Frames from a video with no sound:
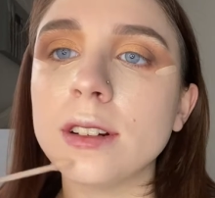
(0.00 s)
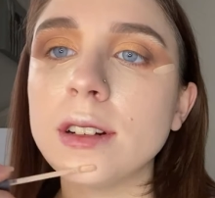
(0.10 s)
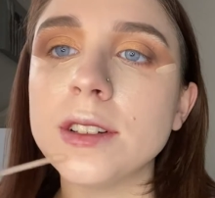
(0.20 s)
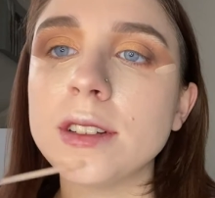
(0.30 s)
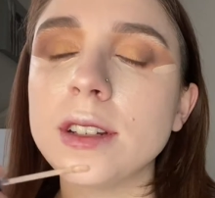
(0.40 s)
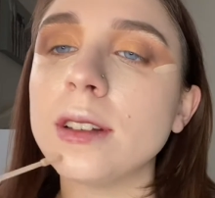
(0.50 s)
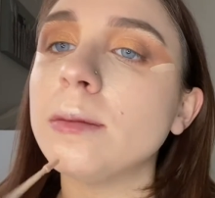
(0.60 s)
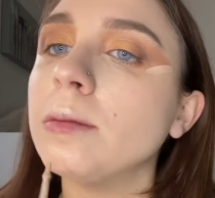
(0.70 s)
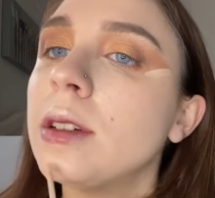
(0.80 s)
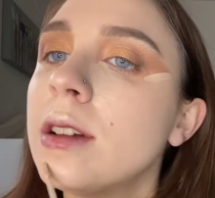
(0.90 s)
I just
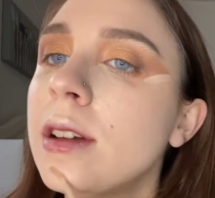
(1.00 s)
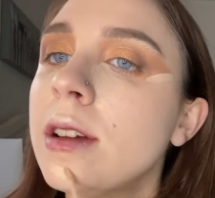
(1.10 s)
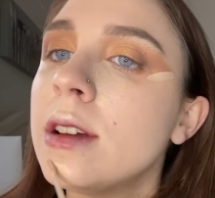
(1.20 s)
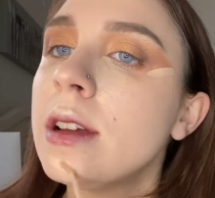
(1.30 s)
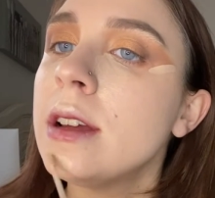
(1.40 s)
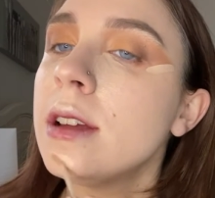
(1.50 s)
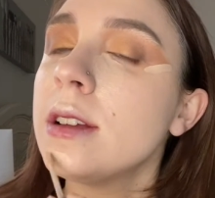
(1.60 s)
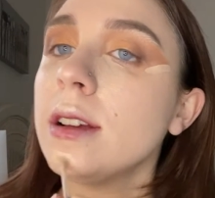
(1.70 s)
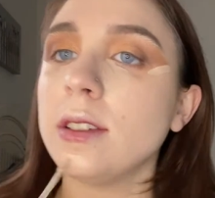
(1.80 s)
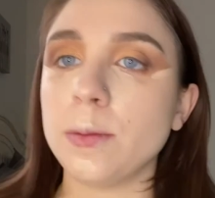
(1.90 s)
am,
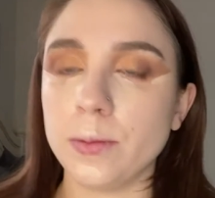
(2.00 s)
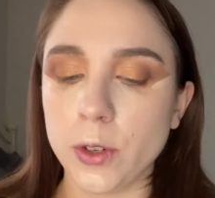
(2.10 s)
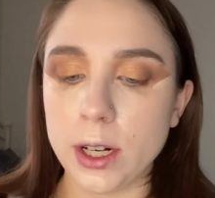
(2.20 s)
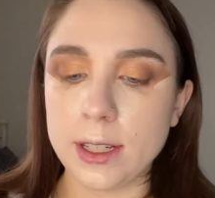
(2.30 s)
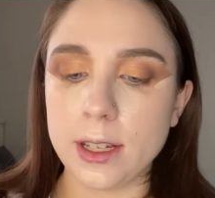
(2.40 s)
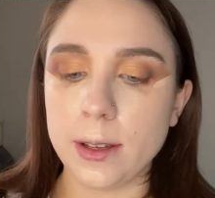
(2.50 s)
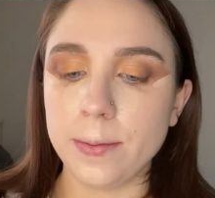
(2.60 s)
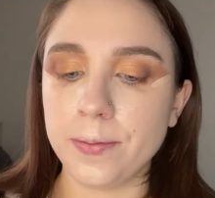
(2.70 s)
because I'm crazy.